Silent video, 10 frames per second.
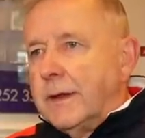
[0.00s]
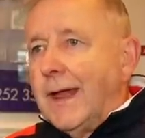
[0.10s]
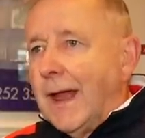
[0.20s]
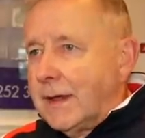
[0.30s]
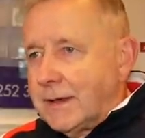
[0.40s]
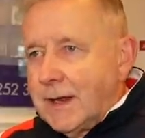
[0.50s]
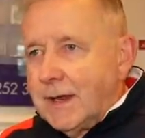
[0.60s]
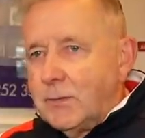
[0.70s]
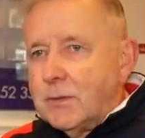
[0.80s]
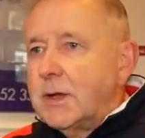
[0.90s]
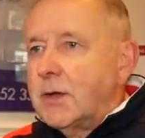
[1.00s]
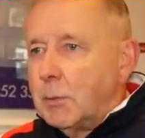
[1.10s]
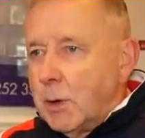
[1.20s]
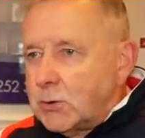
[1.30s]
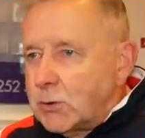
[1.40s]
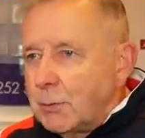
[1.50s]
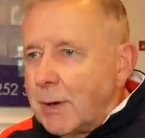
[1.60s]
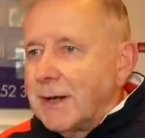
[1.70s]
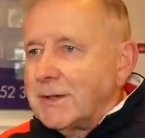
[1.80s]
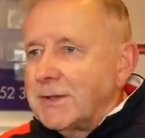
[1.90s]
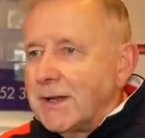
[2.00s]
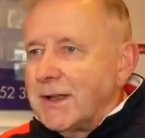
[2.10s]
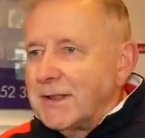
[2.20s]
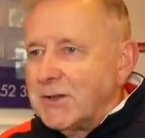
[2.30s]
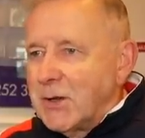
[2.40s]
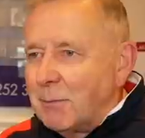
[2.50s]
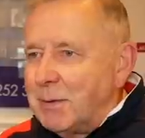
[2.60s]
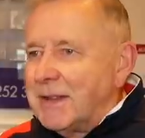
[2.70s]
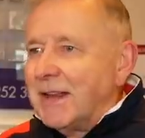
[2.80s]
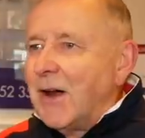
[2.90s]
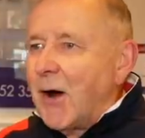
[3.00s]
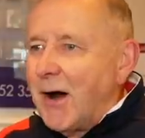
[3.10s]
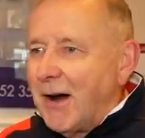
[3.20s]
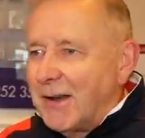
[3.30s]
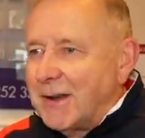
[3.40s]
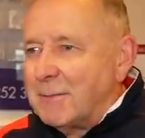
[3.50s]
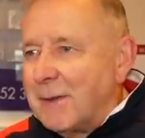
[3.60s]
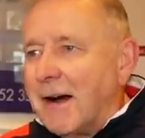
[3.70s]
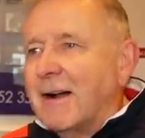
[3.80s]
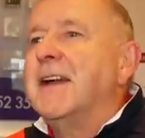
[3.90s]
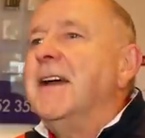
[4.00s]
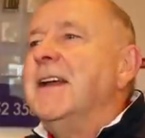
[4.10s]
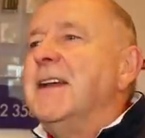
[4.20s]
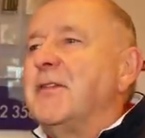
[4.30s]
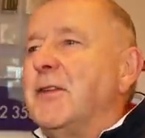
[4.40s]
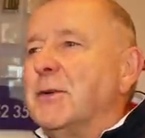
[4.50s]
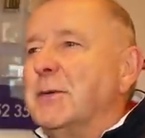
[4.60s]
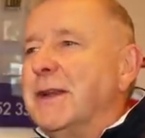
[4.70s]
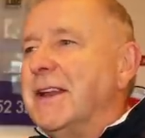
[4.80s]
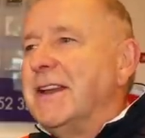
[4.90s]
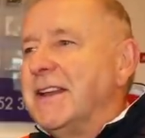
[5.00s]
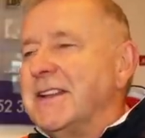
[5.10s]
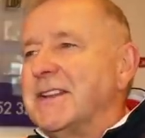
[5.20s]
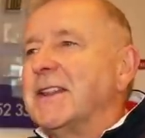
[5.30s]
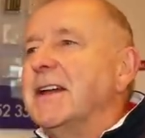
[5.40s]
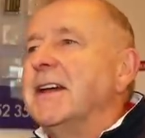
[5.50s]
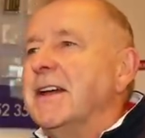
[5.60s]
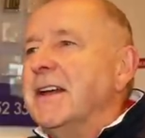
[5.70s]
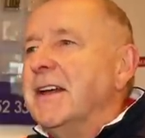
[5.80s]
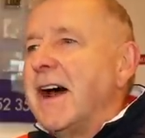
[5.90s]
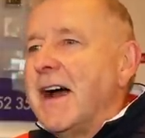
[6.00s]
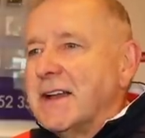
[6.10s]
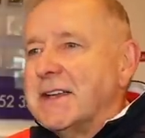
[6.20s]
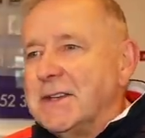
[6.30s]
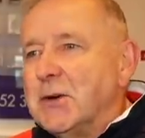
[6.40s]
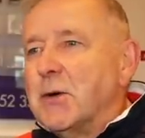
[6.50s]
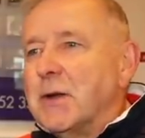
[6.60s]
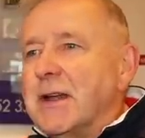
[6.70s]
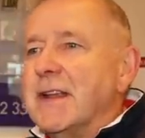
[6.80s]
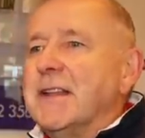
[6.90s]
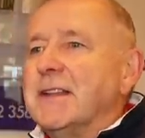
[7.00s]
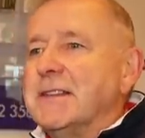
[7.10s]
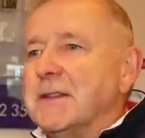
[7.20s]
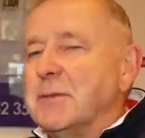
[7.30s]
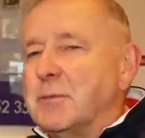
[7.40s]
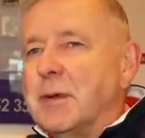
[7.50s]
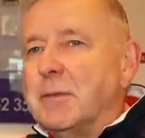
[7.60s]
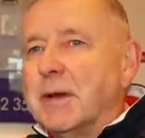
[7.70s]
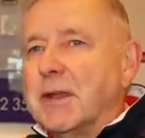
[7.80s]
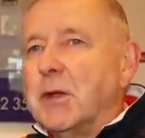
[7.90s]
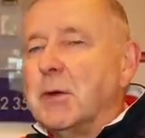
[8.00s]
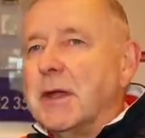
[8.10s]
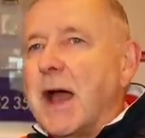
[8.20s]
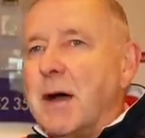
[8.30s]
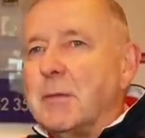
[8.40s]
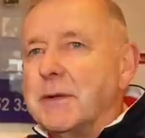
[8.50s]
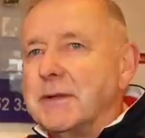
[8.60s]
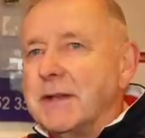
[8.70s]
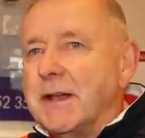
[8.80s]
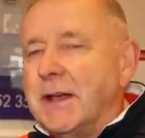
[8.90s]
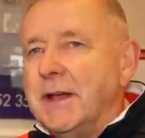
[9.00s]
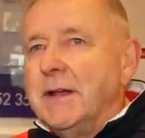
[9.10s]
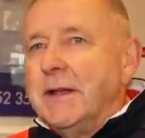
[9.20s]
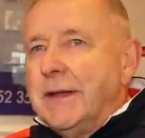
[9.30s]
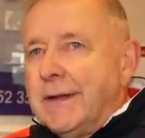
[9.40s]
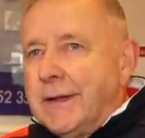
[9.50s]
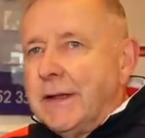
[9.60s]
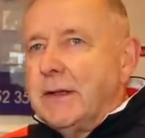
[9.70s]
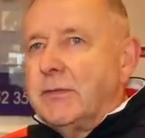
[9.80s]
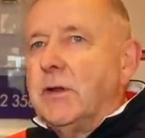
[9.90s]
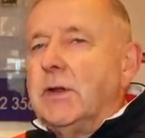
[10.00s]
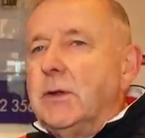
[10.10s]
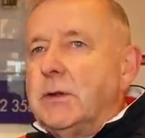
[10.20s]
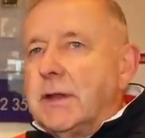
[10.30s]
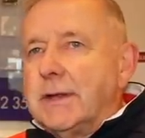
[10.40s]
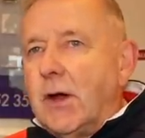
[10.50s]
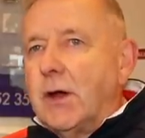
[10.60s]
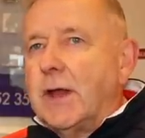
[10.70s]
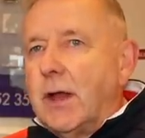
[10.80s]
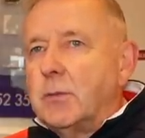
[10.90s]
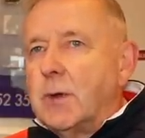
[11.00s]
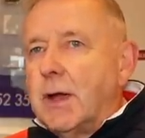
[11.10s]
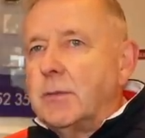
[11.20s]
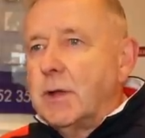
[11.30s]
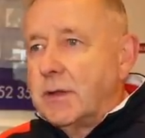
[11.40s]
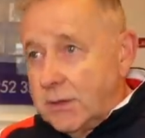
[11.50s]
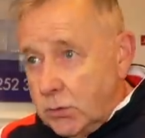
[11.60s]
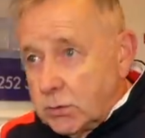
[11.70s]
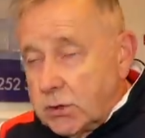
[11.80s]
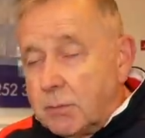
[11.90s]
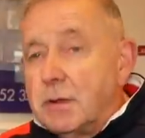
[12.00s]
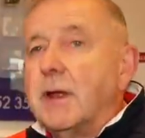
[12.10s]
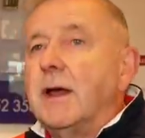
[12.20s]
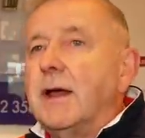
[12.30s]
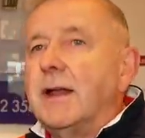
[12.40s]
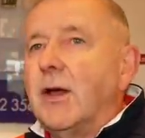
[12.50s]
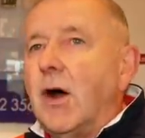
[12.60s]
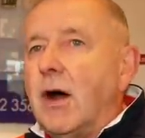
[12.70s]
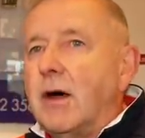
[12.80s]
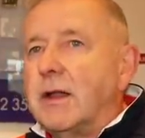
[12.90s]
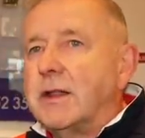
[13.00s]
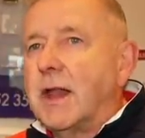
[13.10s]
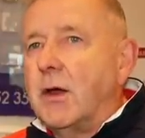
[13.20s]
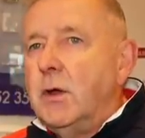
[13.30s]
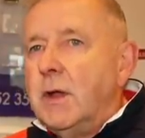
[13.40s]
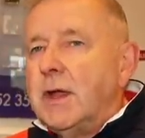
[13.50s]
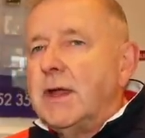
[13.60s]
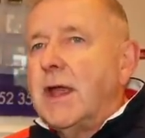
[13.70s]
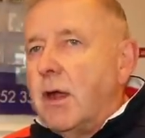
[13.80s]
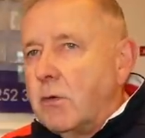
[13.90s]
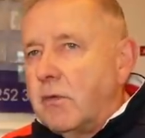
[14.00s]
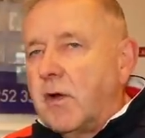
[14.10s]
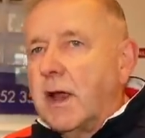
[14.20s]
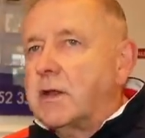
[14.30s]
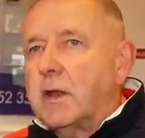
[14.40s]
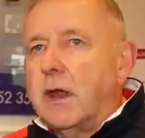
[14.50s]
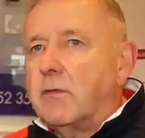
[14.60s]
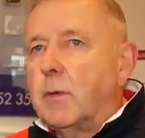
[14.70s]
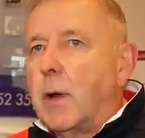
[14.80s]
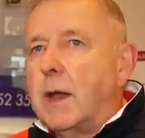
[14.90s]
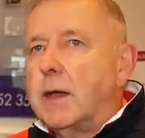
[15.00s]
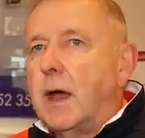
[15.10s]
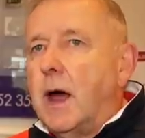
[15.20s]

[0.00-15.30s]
Yeah, and even the commercial manager's job is a lot harder, Mark. If you're winning, it's hunky-dory, isn't it? And people are queuing up. And if you're losing 9 home games, I think your job's a lot harder. So, yeah, it reflects on everyone.